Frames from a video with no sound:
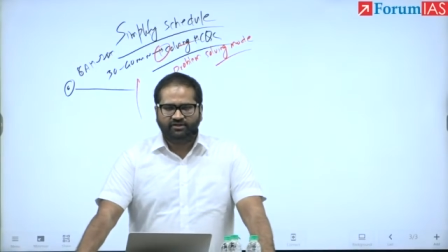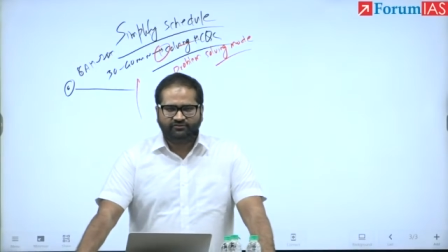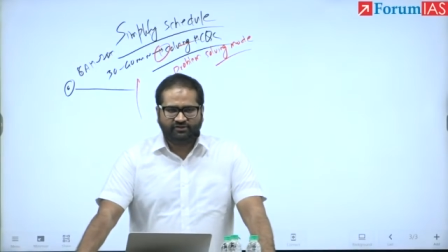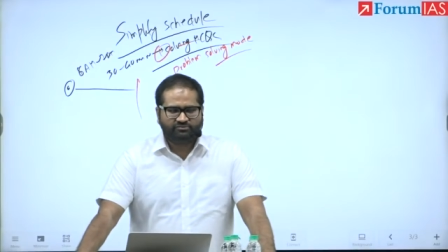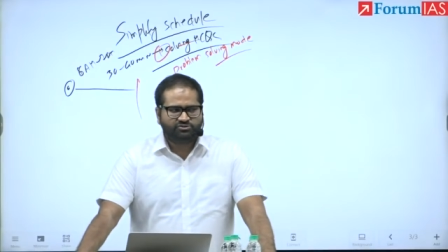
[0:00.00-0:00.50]

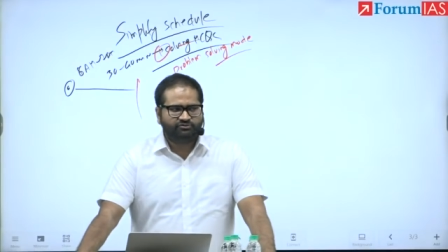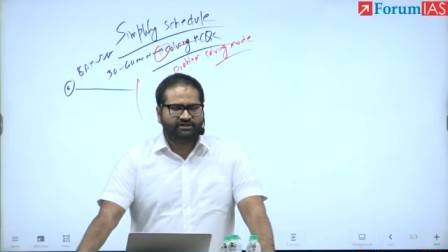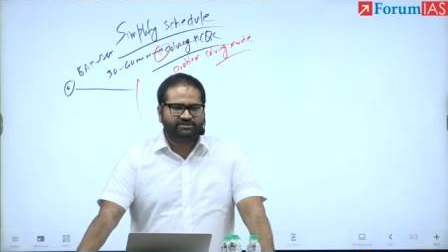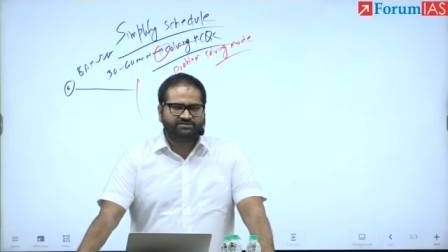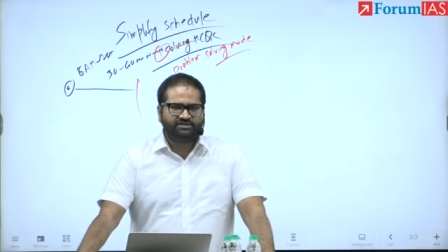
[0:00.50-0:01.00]
Some
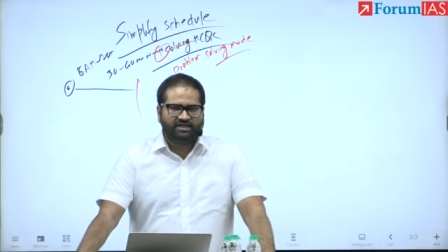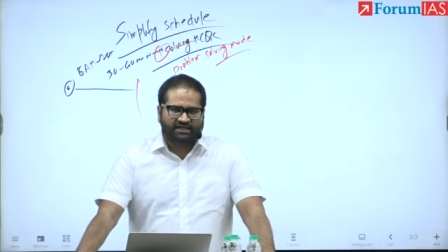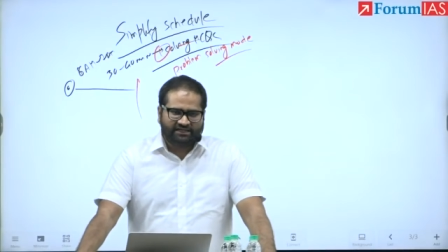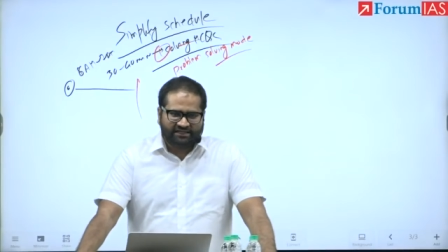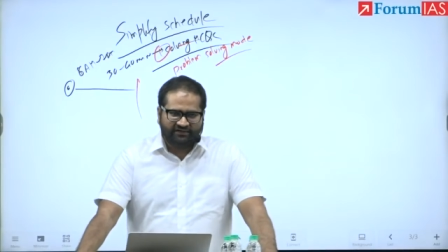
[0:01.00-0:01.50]
students,
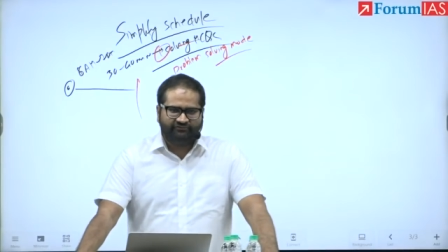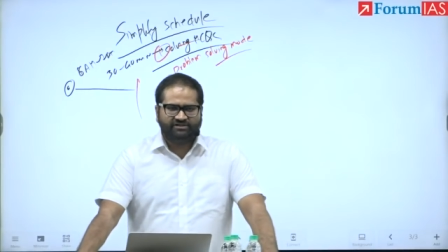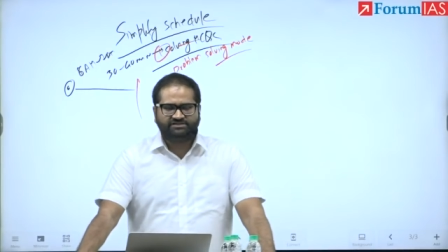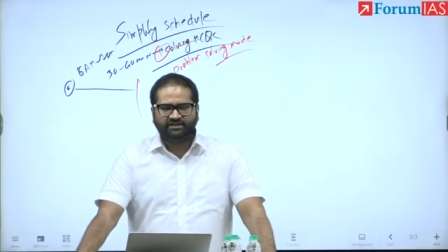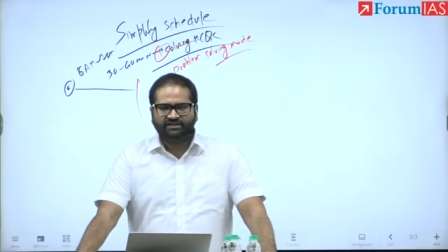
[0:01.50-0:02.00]

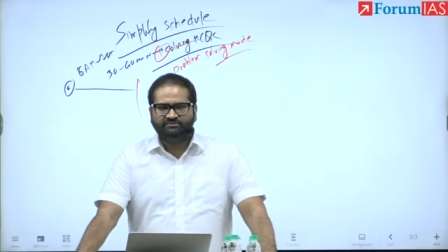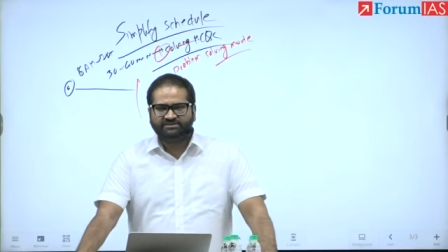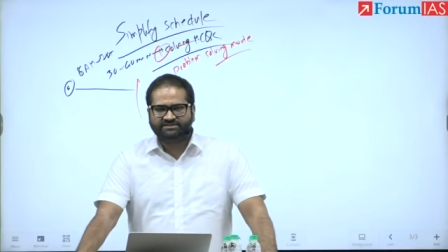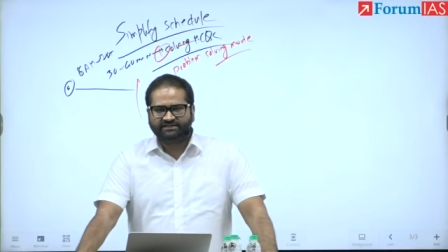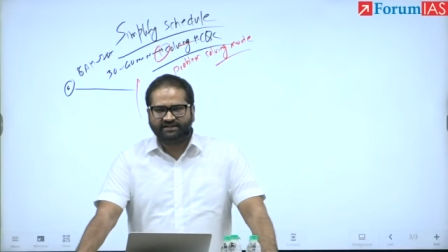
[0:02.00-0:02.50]
conventionally, the
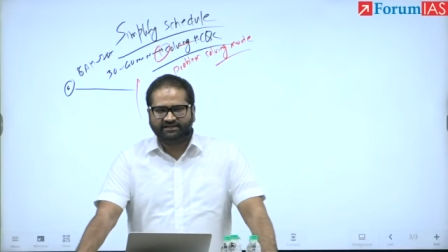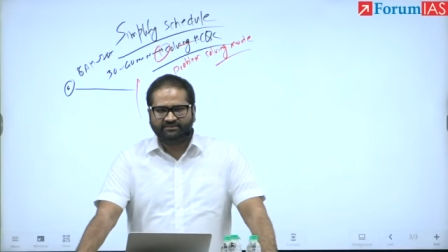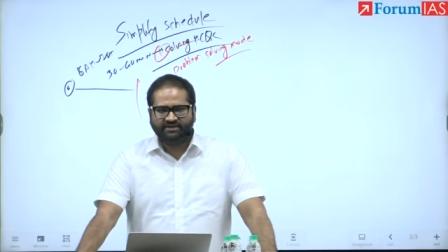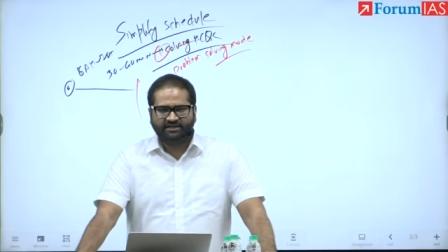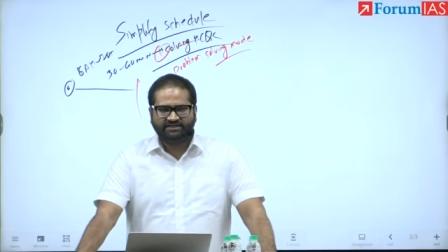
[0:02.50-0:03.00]
mistake that they
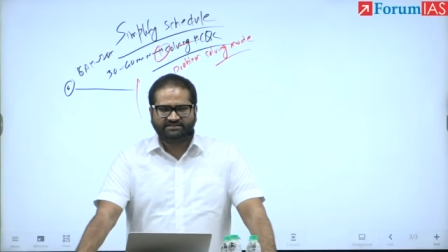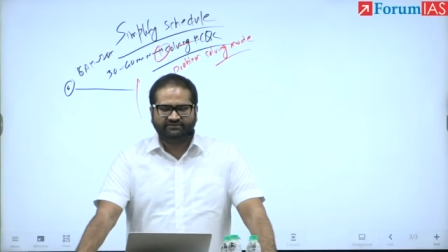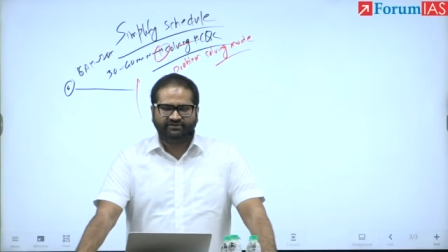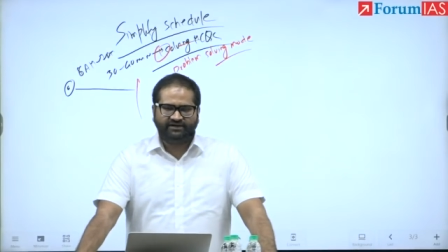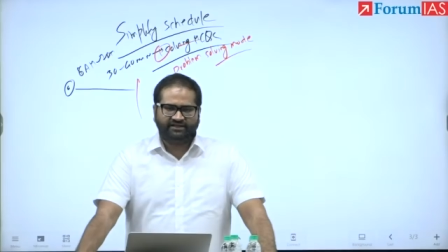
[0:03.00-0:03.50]
make is
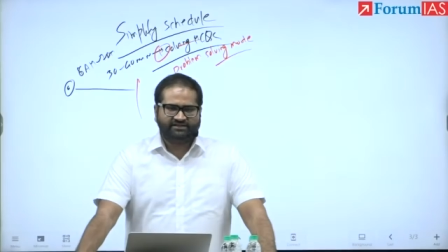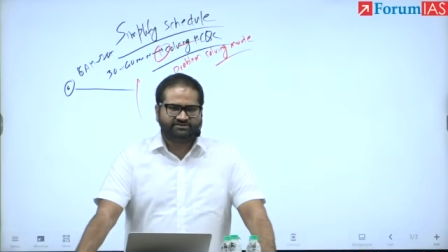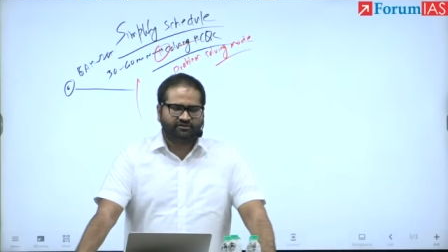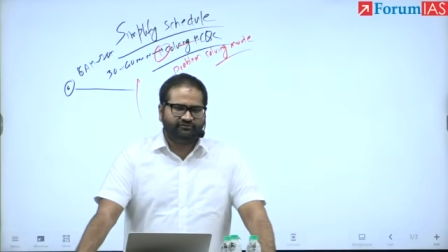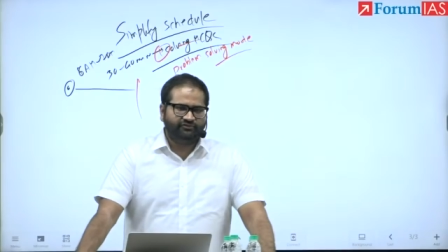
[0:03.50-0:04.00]
every day they're
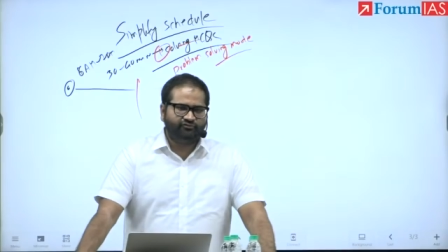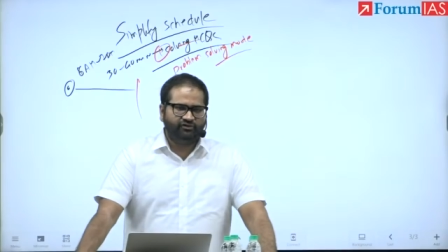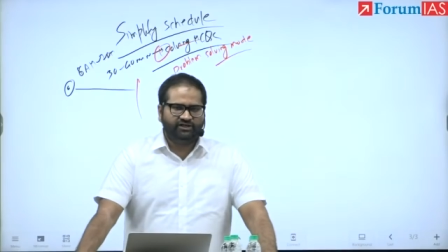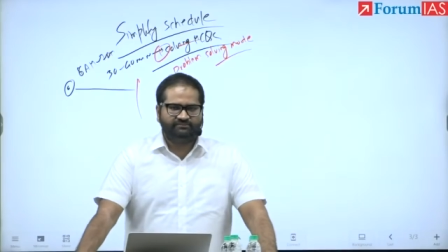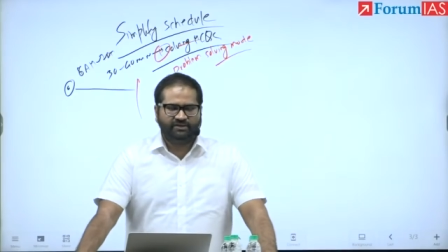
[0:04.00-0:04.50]
solving
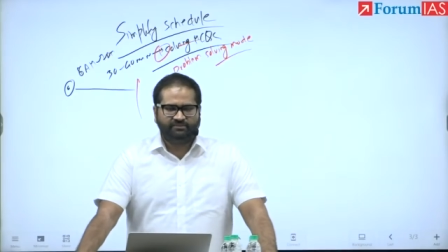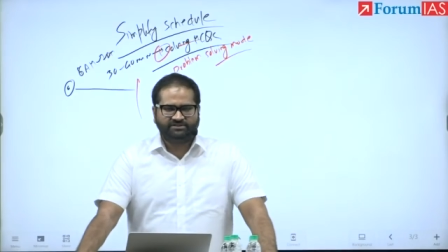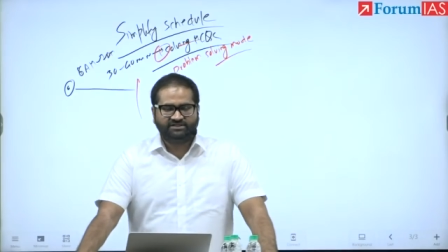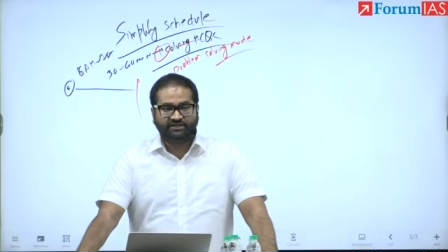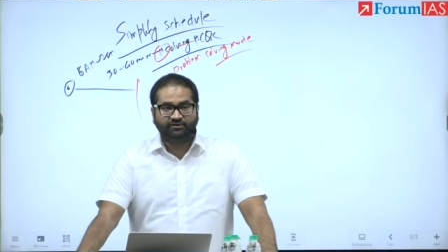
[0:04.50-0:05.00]
full-length
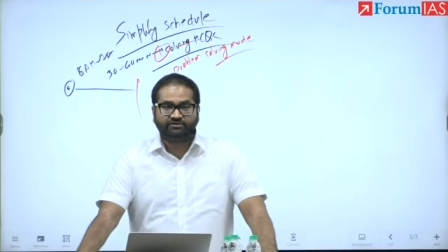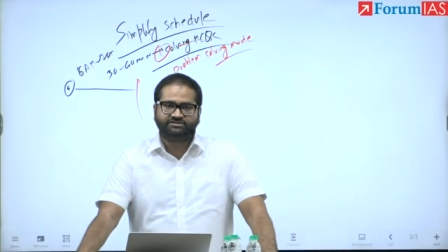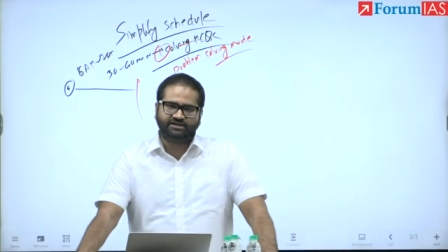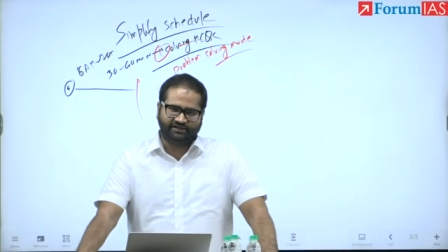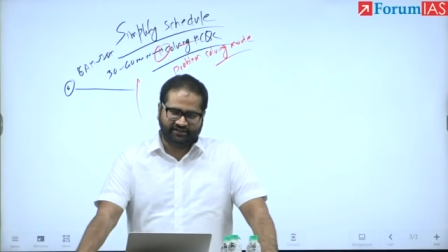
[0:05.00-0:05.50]
papers and they're not
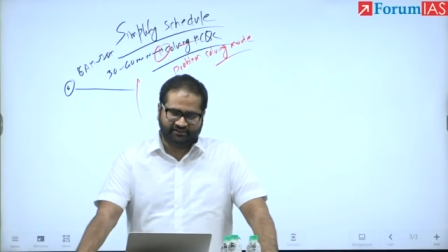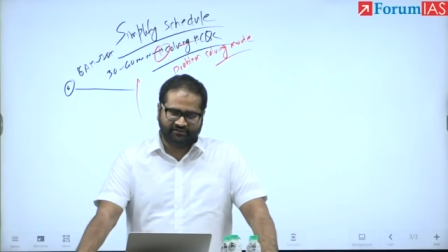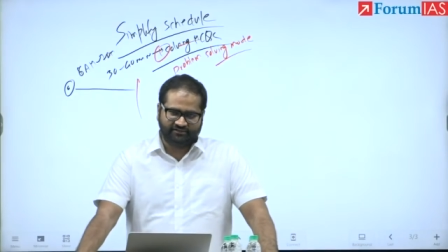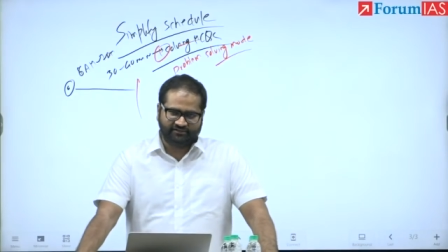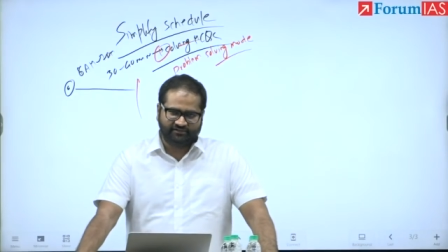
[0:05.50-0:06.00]
studying.
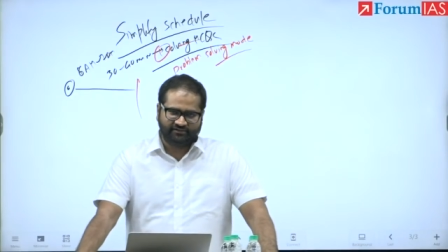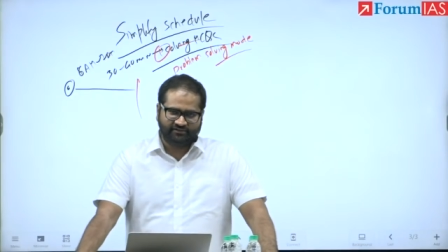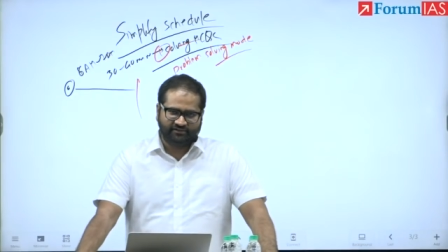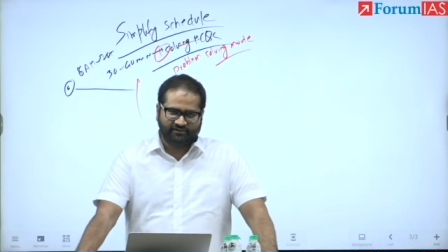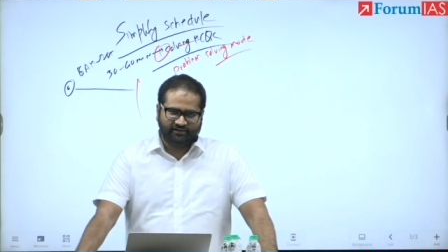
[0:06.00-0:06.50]

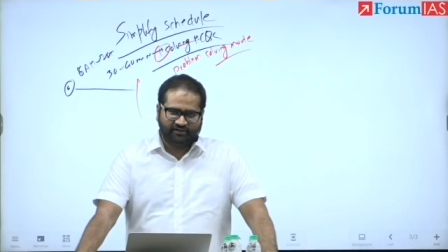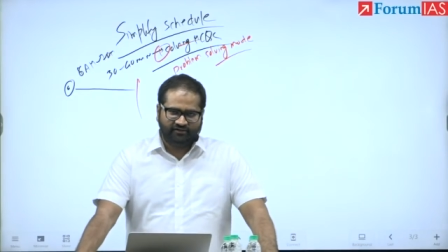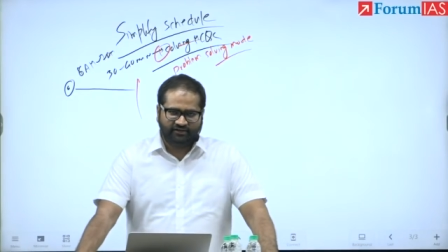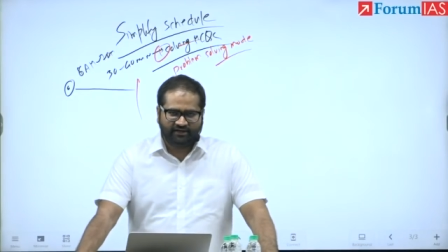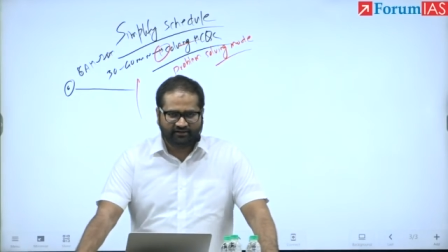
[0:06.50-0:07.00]
All right,